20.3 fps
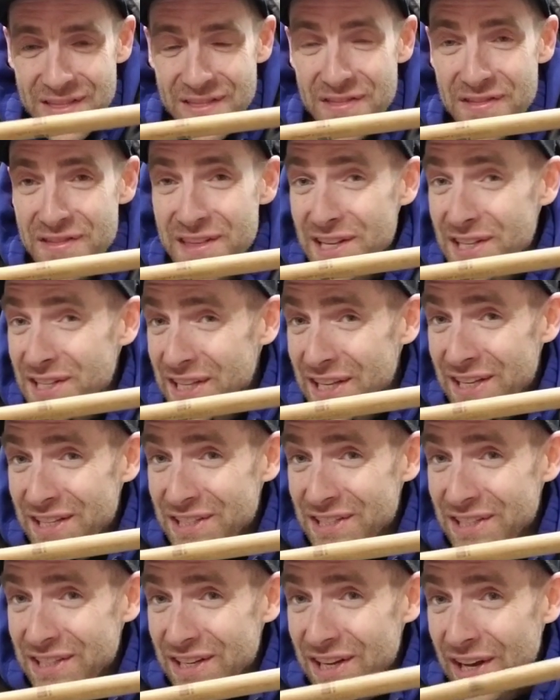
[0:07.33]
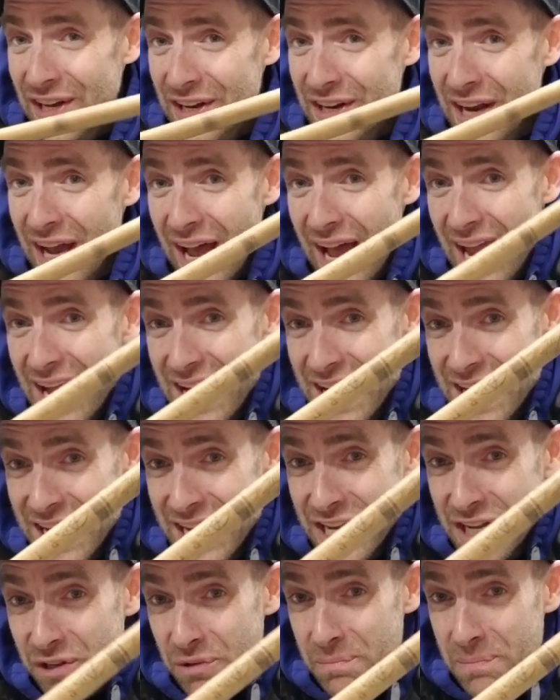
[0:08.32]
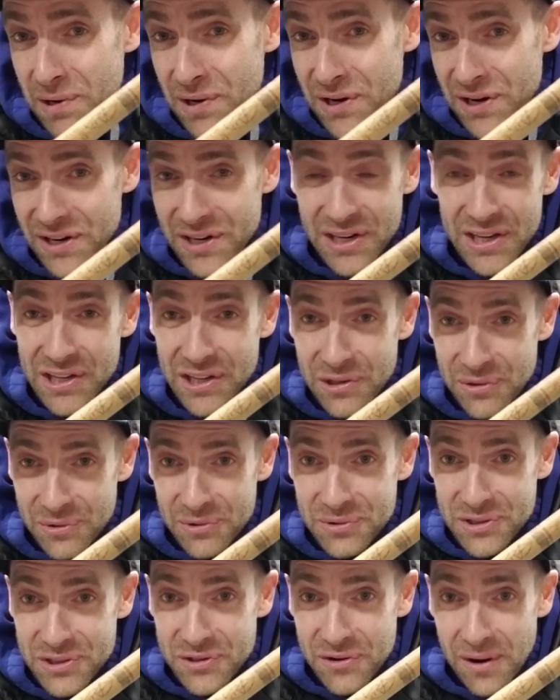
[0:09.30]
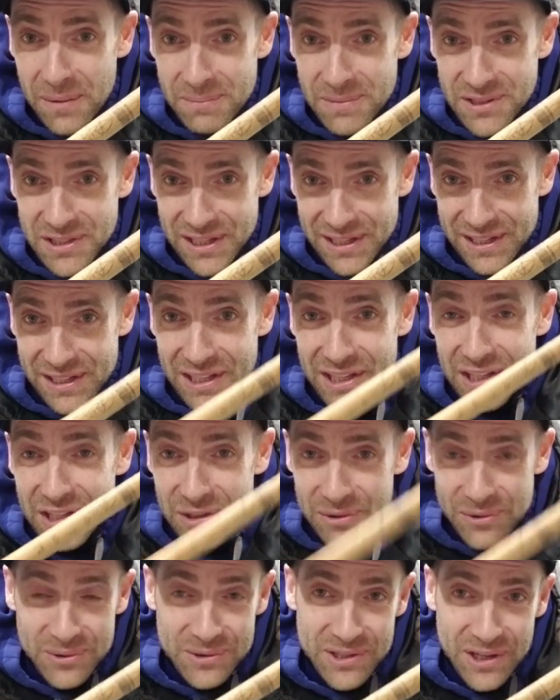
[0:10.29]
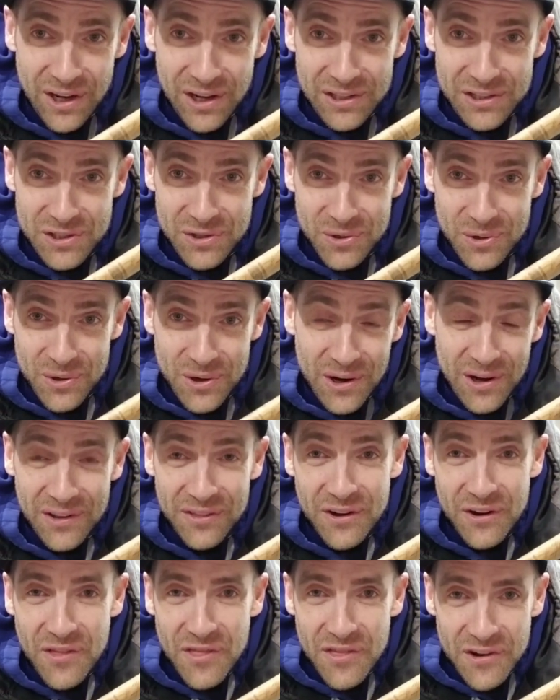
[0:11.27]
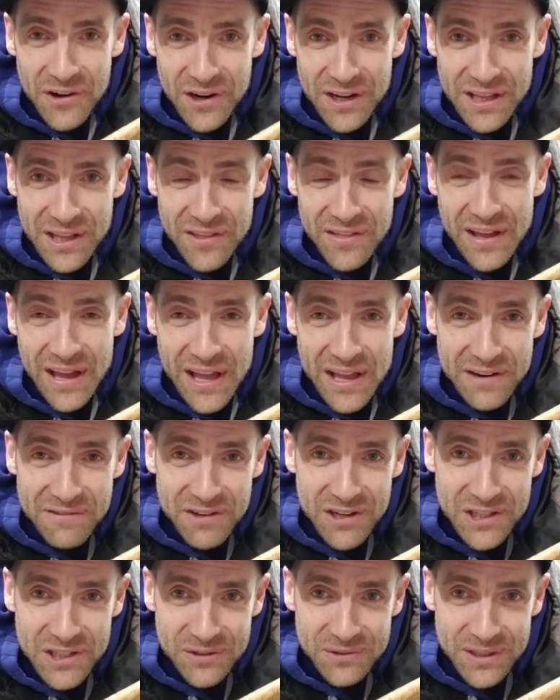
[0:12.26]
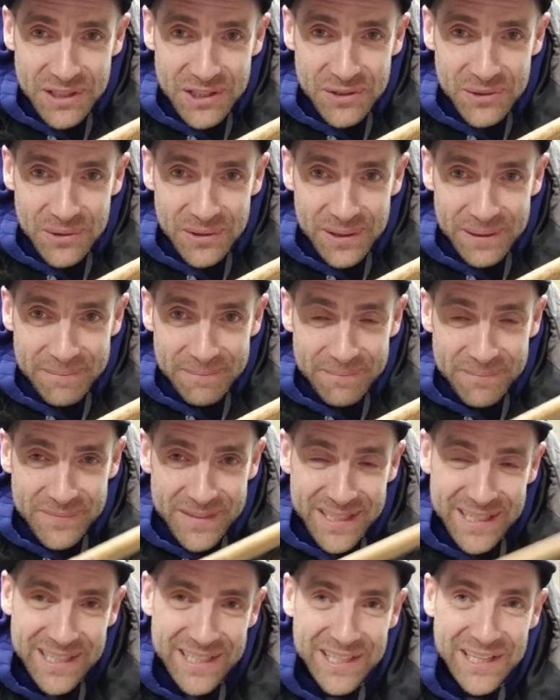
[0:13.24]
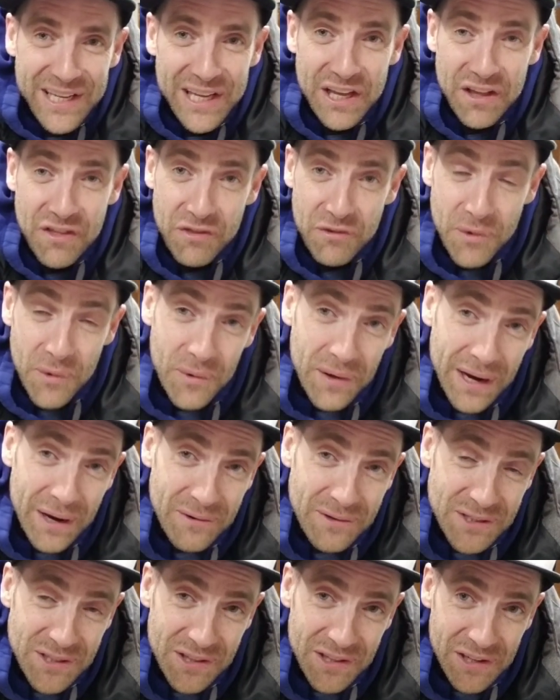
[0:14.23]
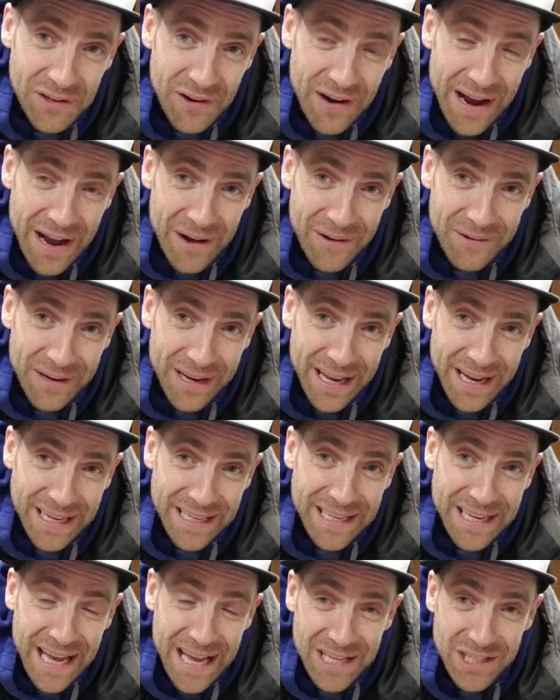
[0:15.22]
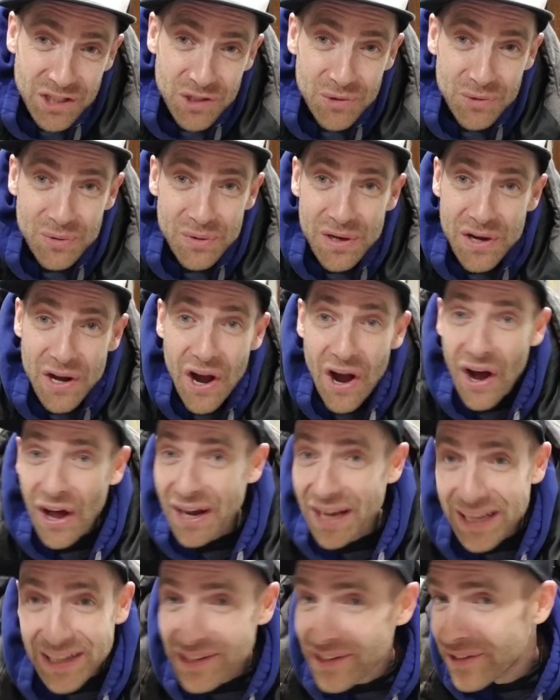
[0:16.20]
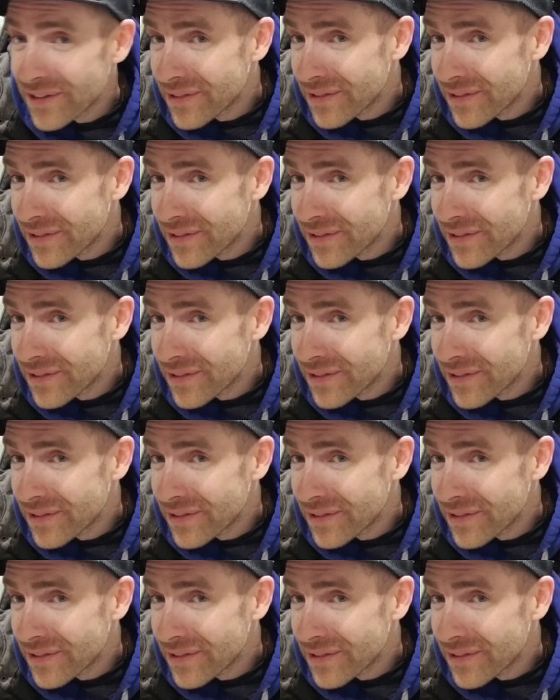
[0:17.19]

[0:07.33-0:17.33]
This is a Neil Peart used drumstick, used on tour on their 30th anniversary tour. He threw it out into the crowd, and guess who caught it?